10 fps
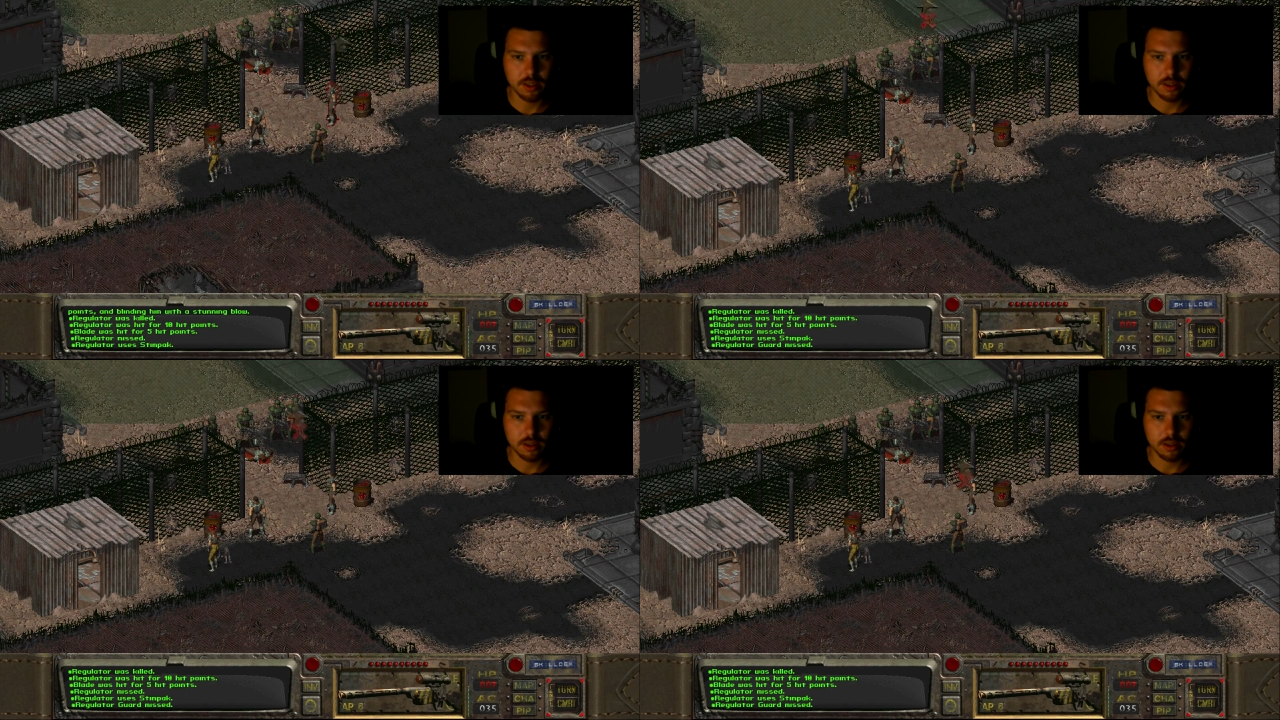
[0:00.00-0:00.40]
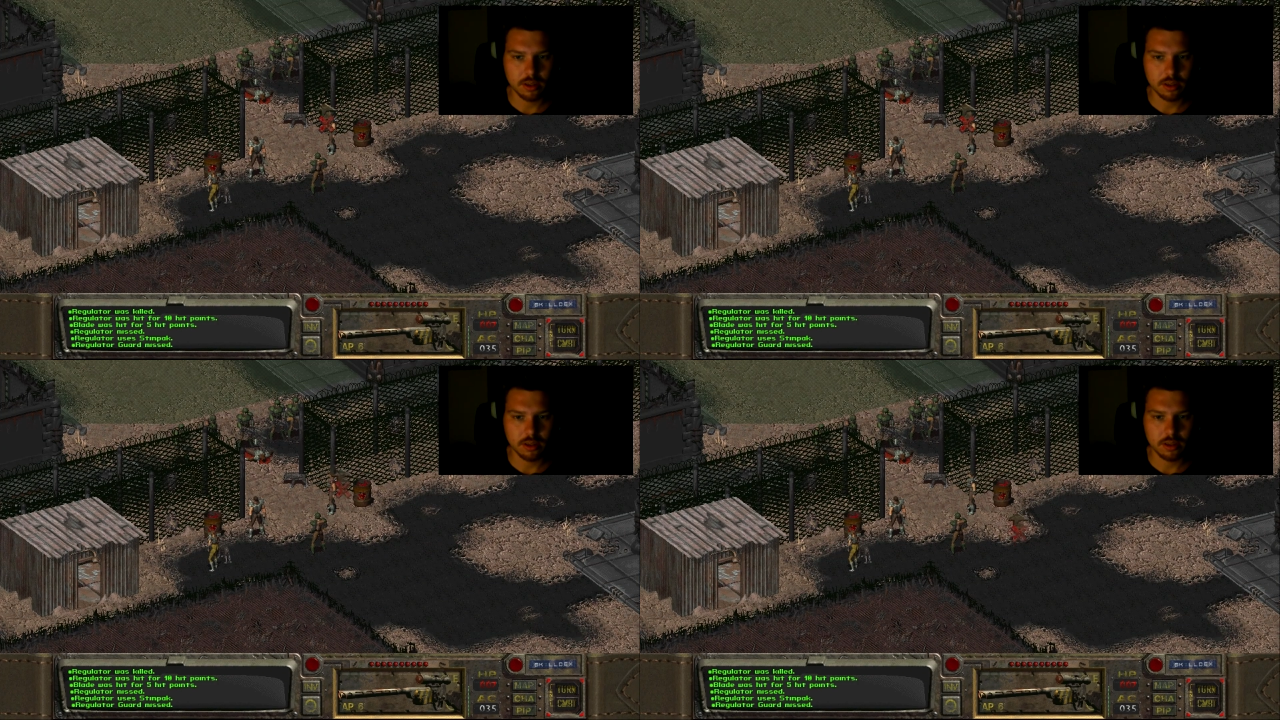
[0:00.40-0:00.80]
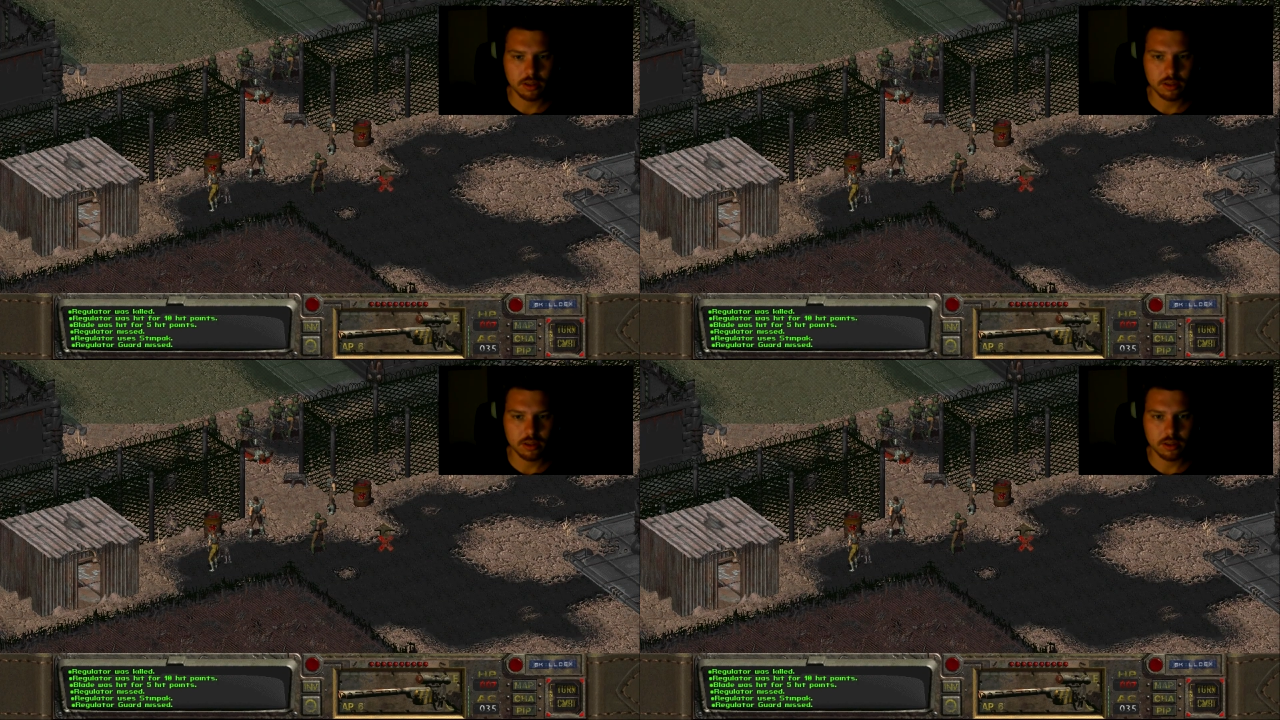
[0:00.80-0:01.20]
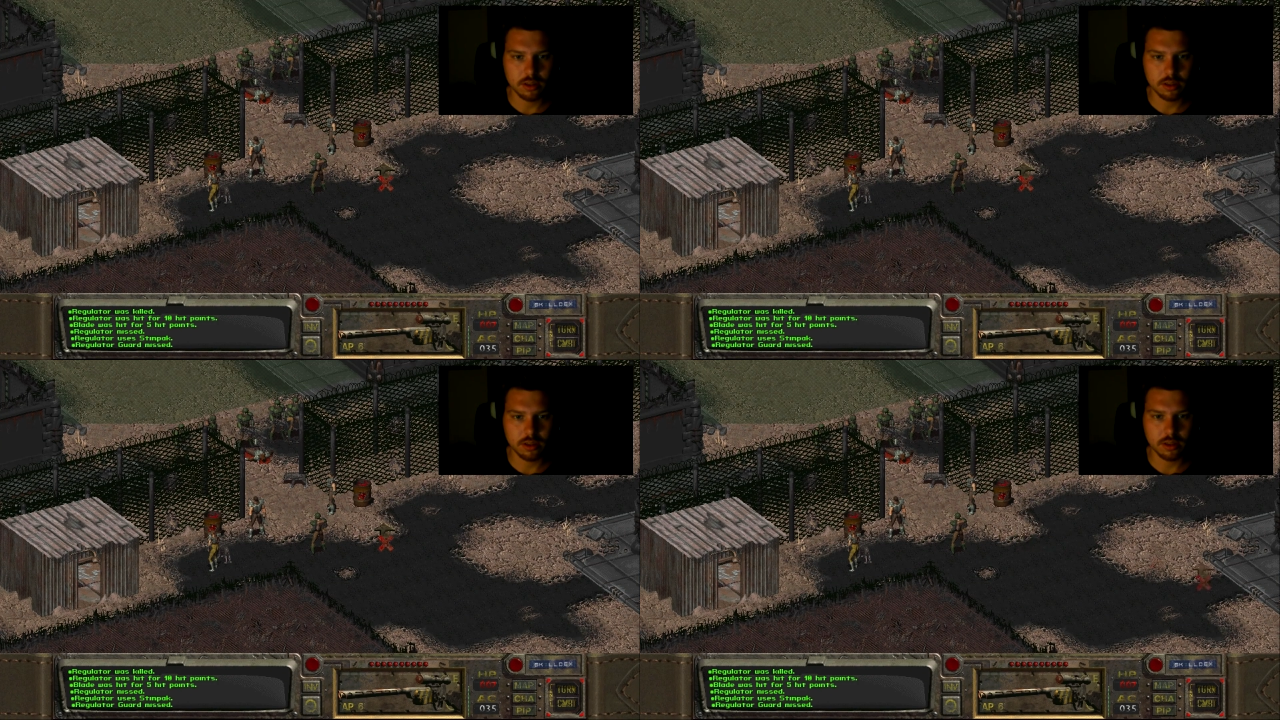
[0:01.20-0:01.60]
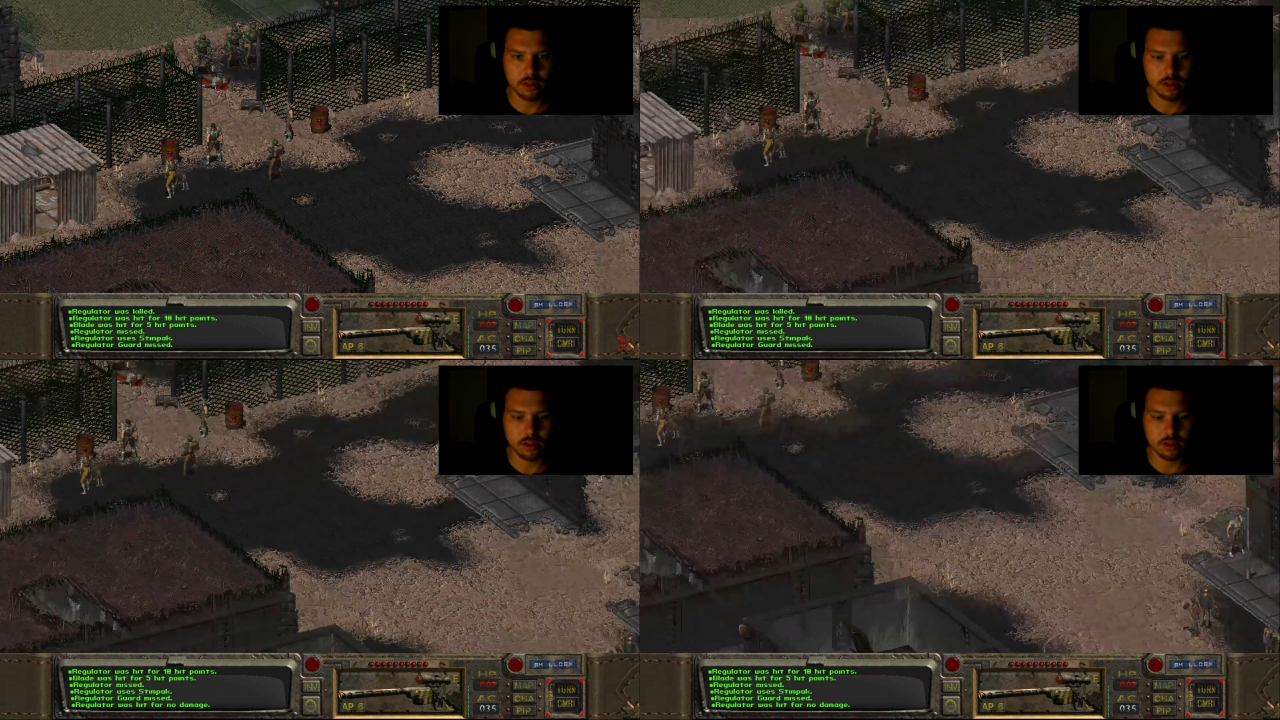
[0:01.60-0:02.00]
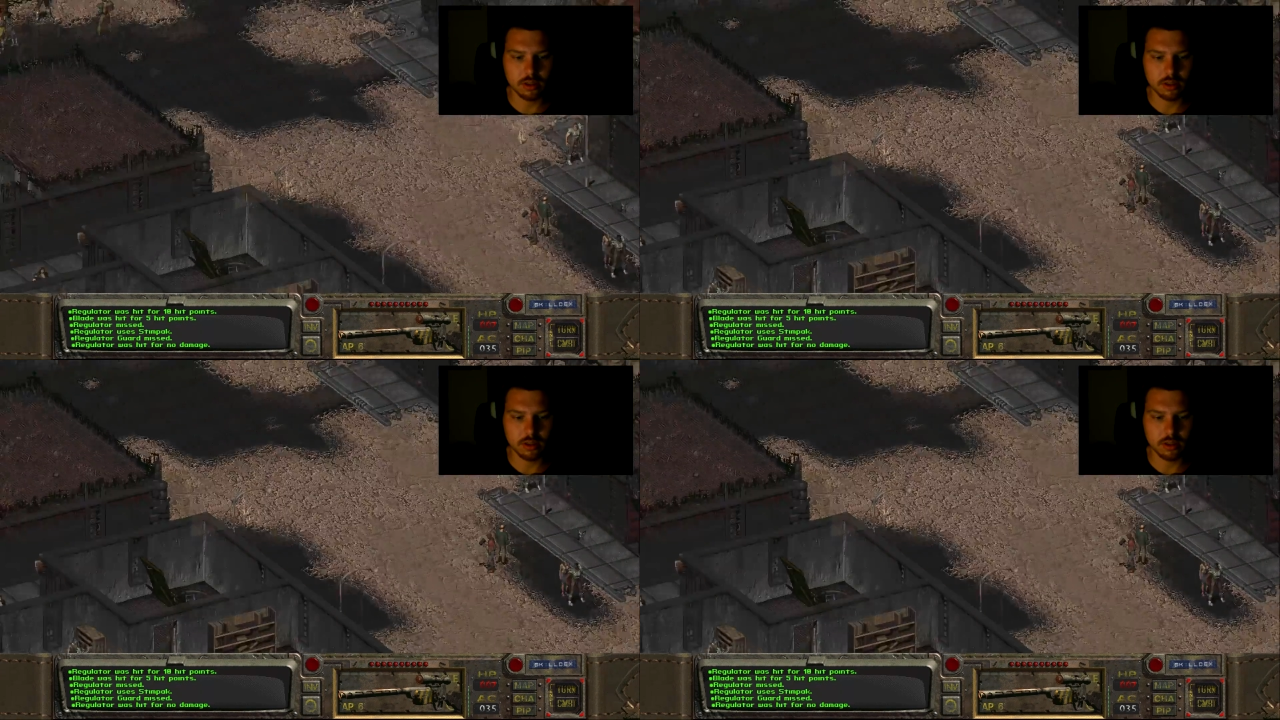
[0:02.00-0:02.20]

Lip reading: Nothing is said.